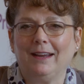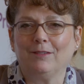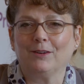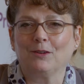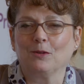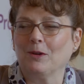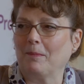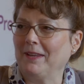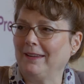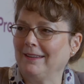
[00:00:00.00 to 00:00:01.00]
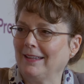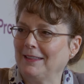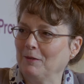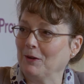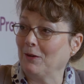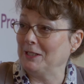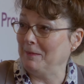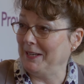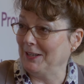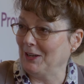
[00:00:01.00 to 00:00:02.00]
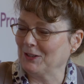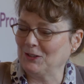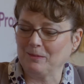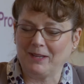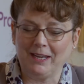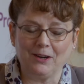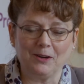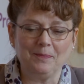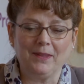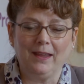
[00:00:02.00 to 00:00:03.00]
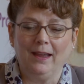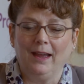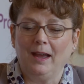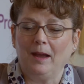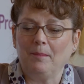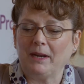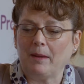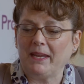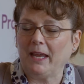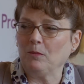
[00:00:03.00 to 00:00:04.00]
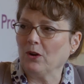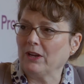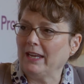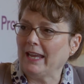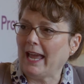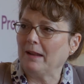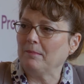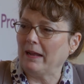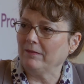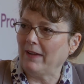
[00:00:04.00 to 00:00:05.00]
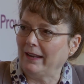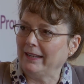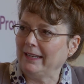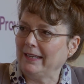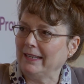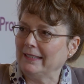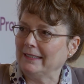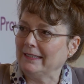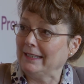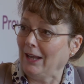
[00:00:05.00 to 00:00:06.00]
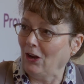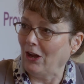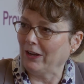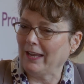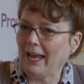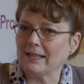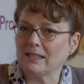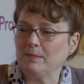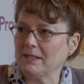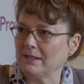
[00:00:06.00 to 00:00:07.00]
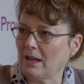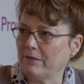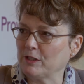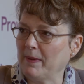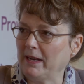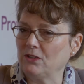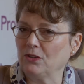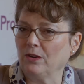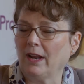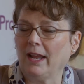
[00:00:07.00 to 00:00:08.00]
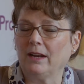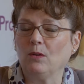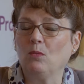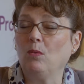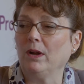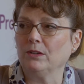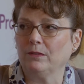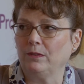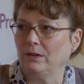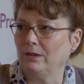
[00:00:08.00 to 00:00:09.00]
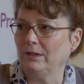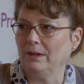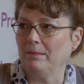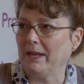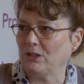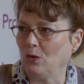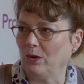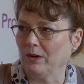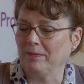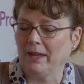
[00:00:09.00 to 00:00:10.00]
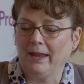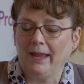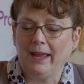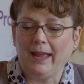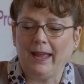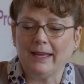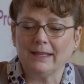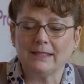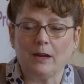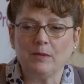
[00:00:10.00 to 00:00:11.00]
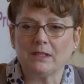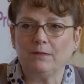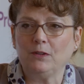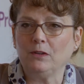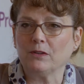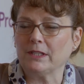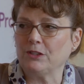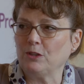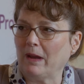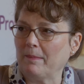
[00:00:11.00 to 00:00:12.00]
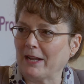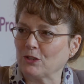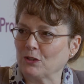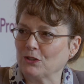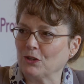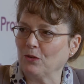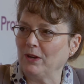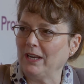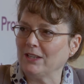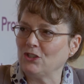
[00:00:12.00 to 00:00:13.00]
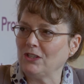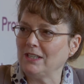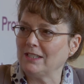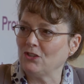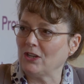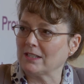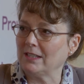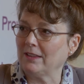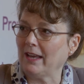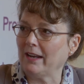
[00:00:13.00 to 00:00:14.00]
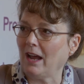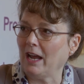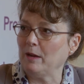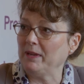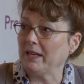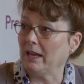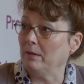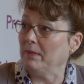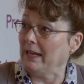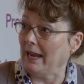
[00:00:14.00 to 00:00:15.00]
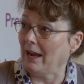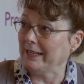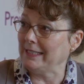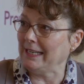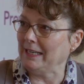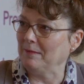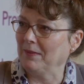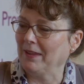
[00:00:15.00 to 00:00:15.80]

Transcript: ever grew up thinking that they were going to be in long-term care. But I began working at Mountain Valley in Kellogg as the business office manager, and I had a wonderful mentor. And I was a few years into my bachelor's degree, and she suggested that I become an AIT.